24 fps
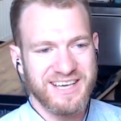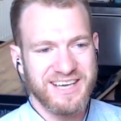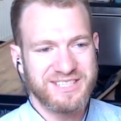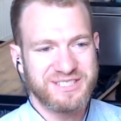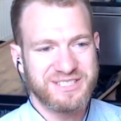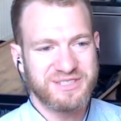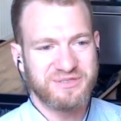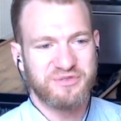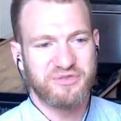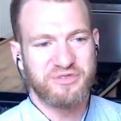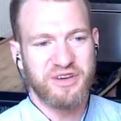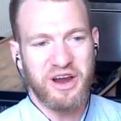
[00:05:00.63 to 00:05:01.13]

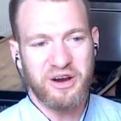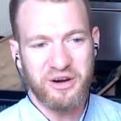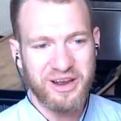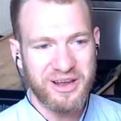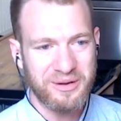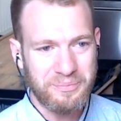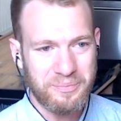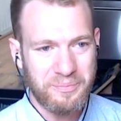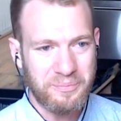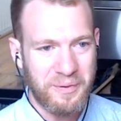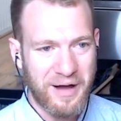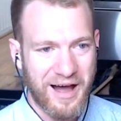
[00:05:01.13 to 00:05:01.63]
very
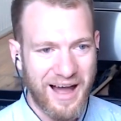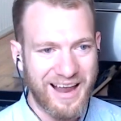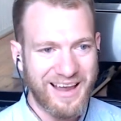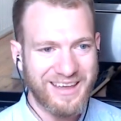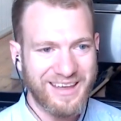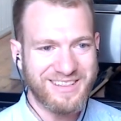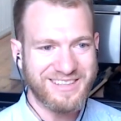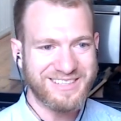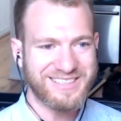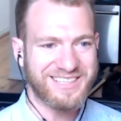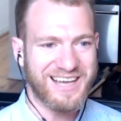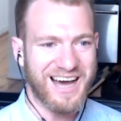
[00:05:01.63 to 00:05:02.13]
pie in
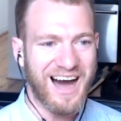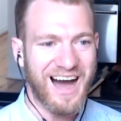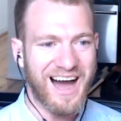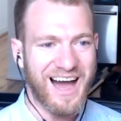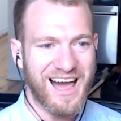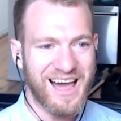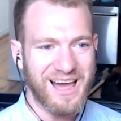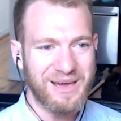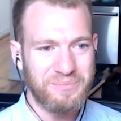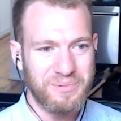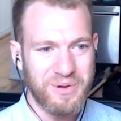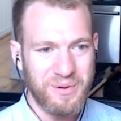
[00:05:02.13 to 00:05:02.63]
the
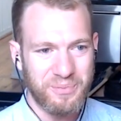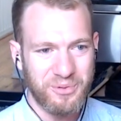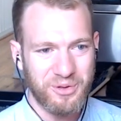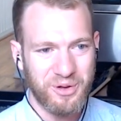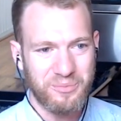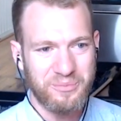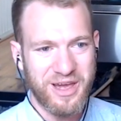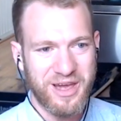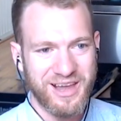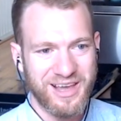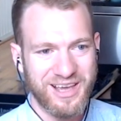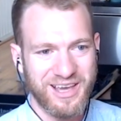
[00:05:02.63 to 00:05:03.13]
sky. People are
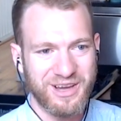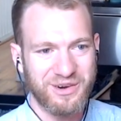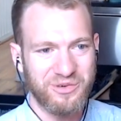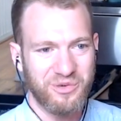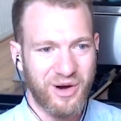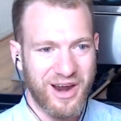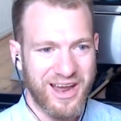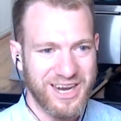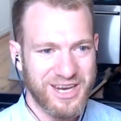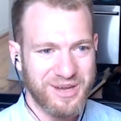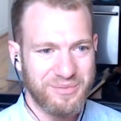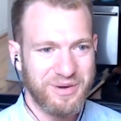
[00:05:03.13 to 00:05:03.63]
making
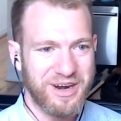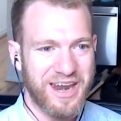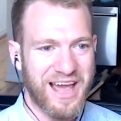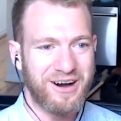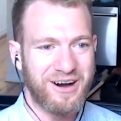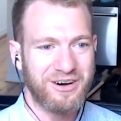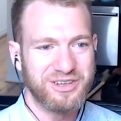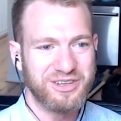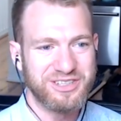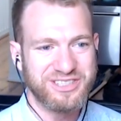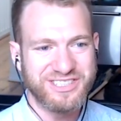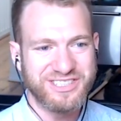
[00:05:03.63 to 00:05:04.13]
random
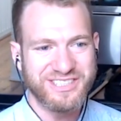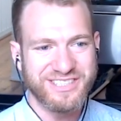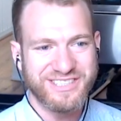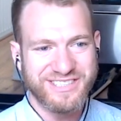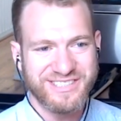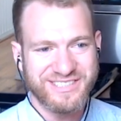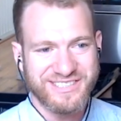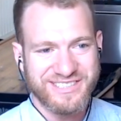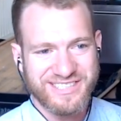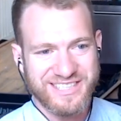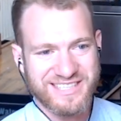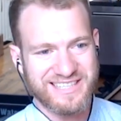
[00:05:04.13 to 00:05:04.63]

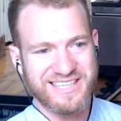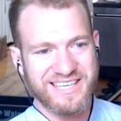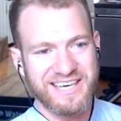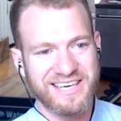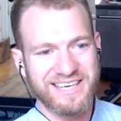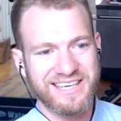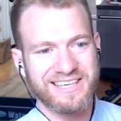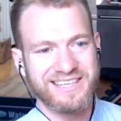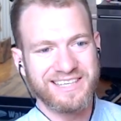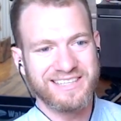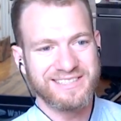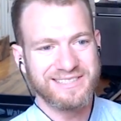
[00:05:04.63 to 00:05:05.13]
analogies to
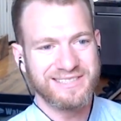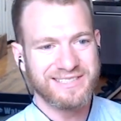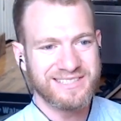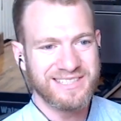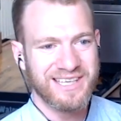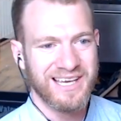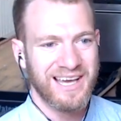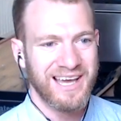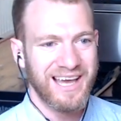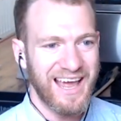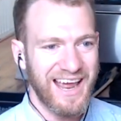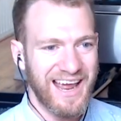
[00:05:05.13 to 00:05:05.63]
things,
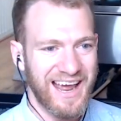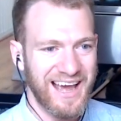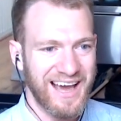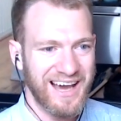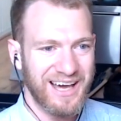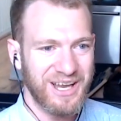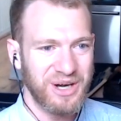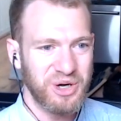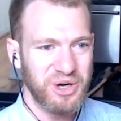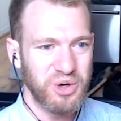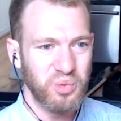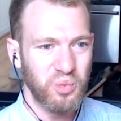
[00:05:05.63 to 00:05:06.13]

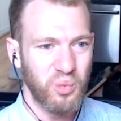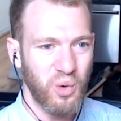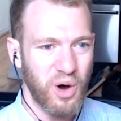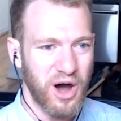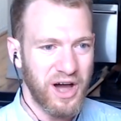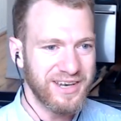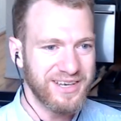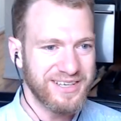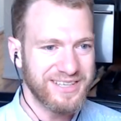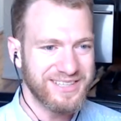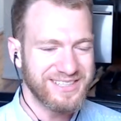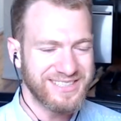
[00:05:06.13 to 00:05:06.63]
and
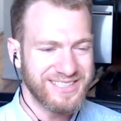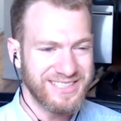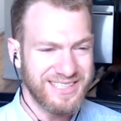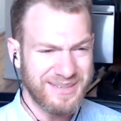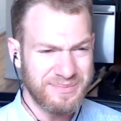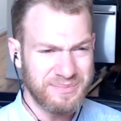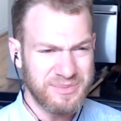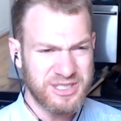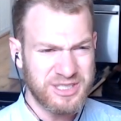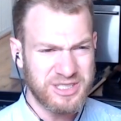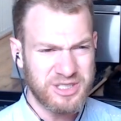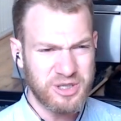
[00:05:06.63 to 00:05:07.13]
what
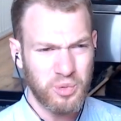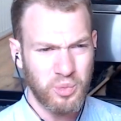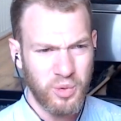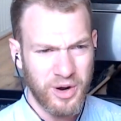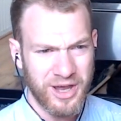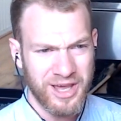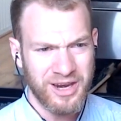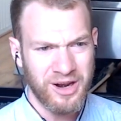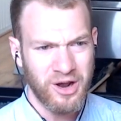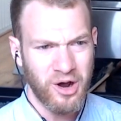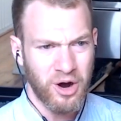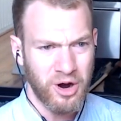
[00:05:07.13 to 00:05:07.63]
seems to
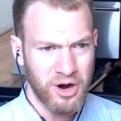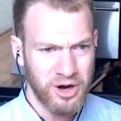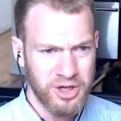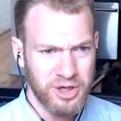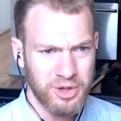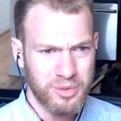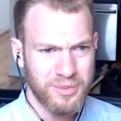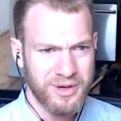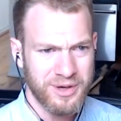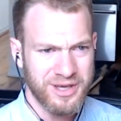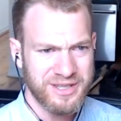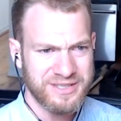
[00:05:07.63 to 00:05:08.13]
win
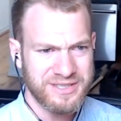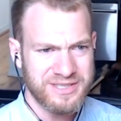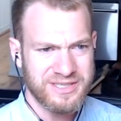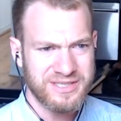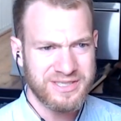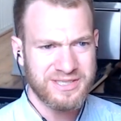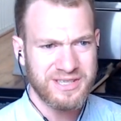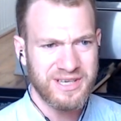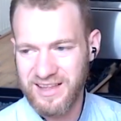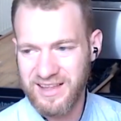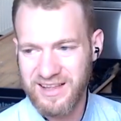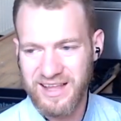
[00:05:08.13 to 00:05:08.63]

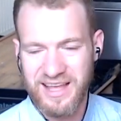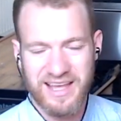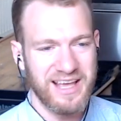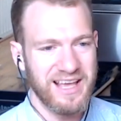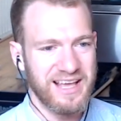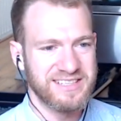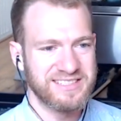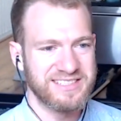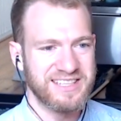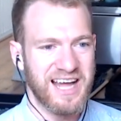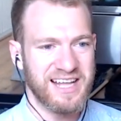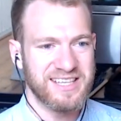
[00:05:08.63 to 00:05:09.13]
arguments
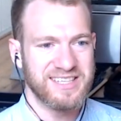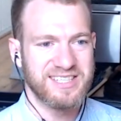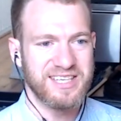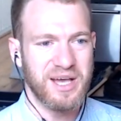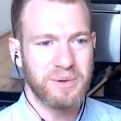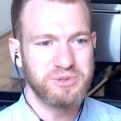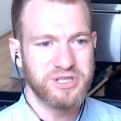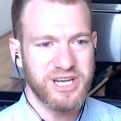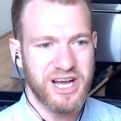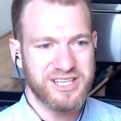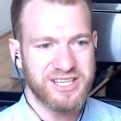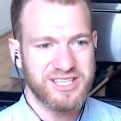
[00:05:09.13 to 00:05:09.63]
is not
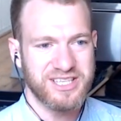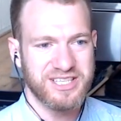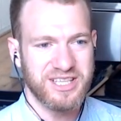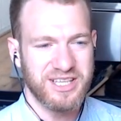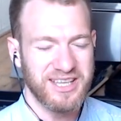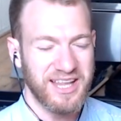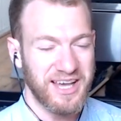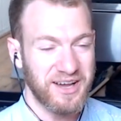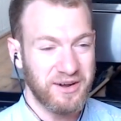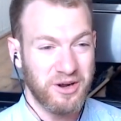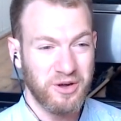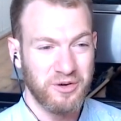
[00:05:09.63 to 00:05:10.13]
subject to the
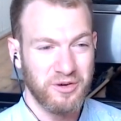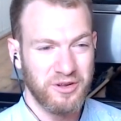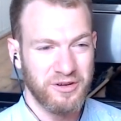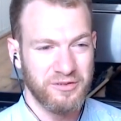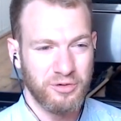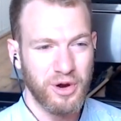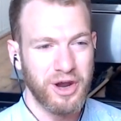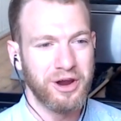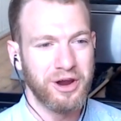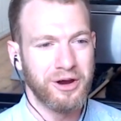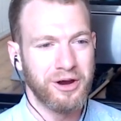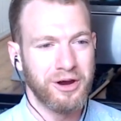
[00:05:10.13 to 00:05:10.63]
level
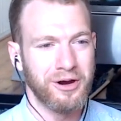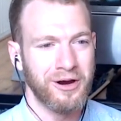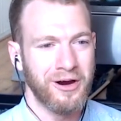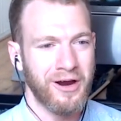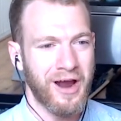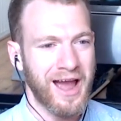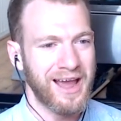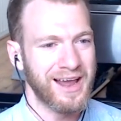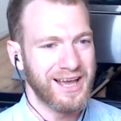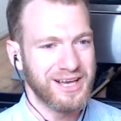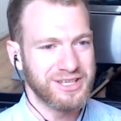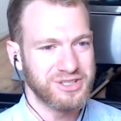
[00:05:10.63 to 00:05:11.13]
of rigor,
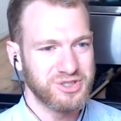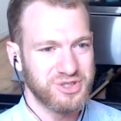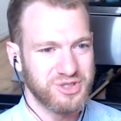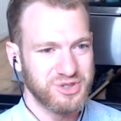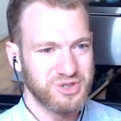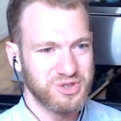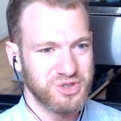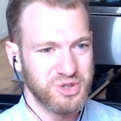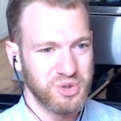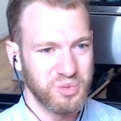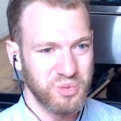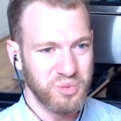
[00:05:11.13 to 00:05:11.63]
I
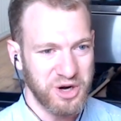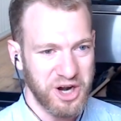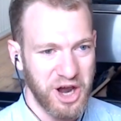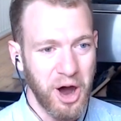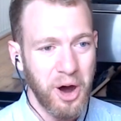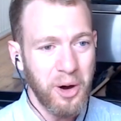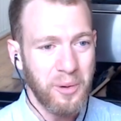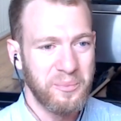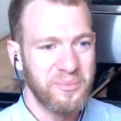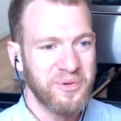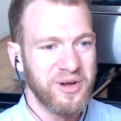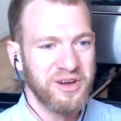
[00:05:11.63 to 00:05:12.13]
guess, you would
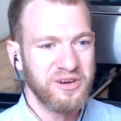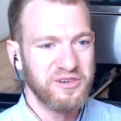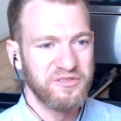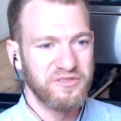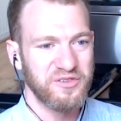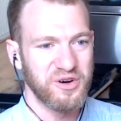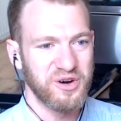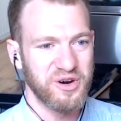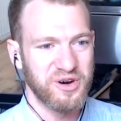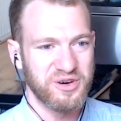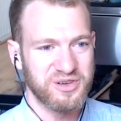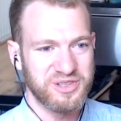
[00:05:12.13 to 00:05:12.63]
hope
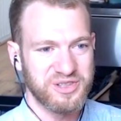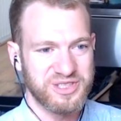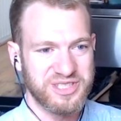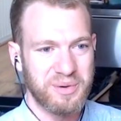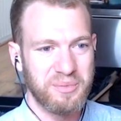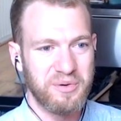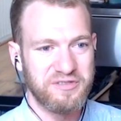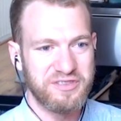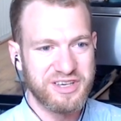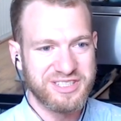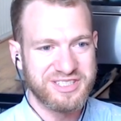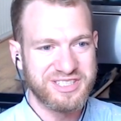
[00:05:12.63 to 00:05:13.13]
for some
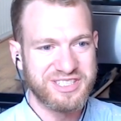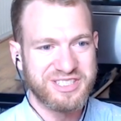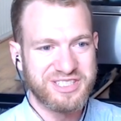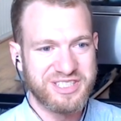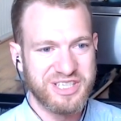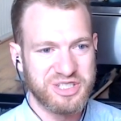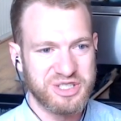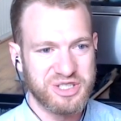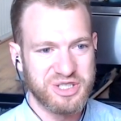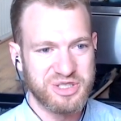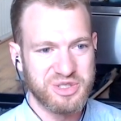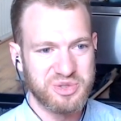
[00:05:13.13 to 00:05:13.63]
of these
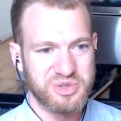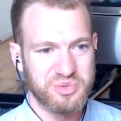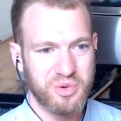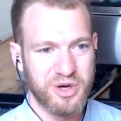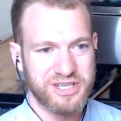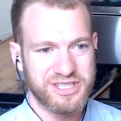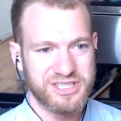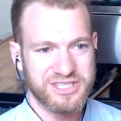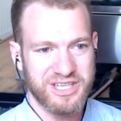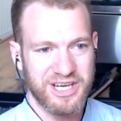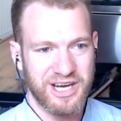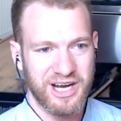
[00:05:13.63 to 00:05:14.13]
decisions,
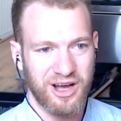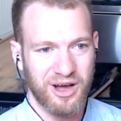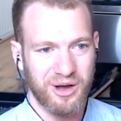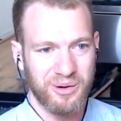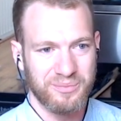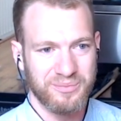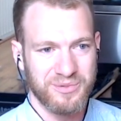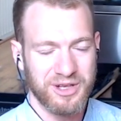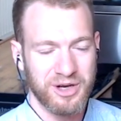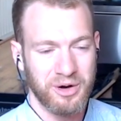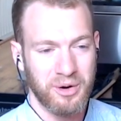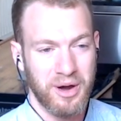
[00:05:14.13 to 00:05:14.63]
which
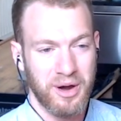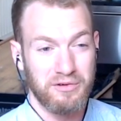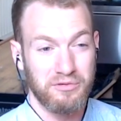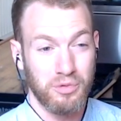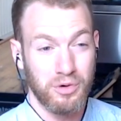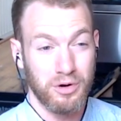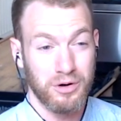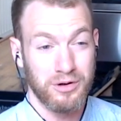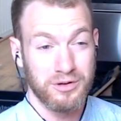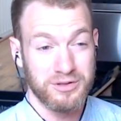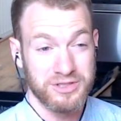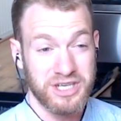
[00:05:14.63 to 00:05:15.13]
you know, have
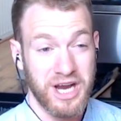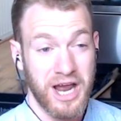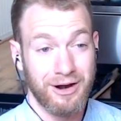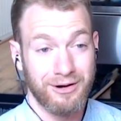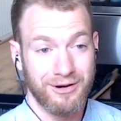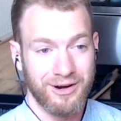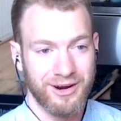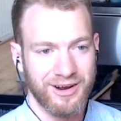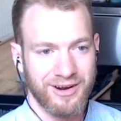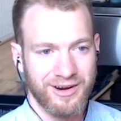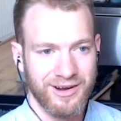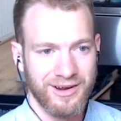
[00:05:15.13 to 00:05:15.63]

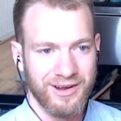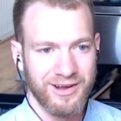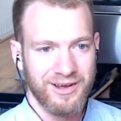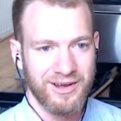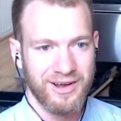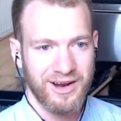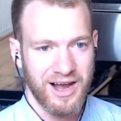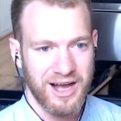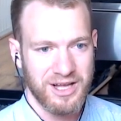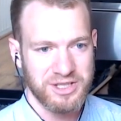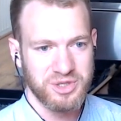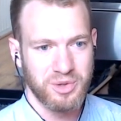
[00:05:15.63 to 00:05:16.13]
world-shattering
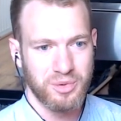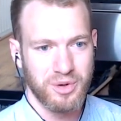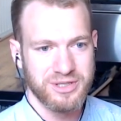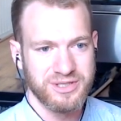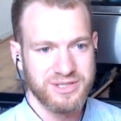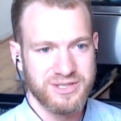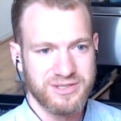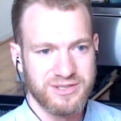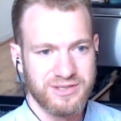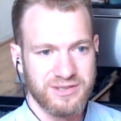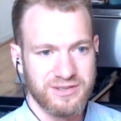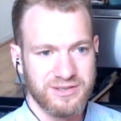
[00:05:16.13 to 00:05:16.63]

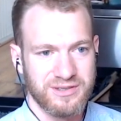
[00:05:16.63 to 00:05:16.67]
consequences.